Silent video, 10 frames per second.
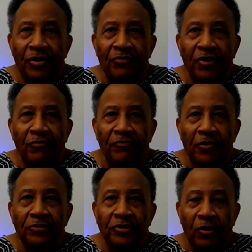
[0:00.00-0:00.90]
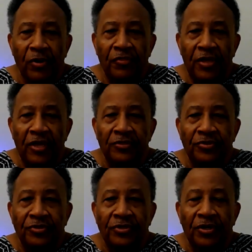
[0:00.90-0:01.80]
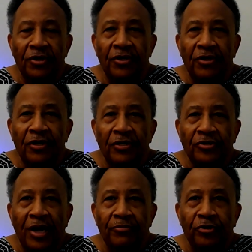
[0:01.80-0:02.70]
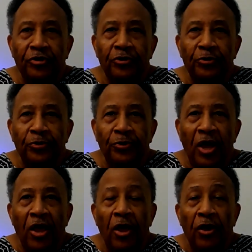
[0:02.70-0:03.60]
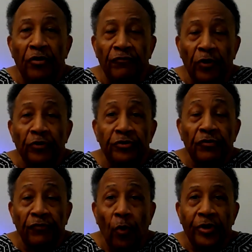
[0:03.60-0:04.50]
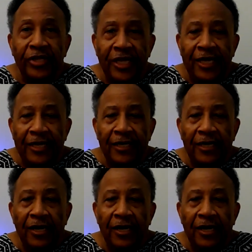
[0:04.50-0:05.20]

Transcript: from 1 Corinthians chapter 2, verse 14.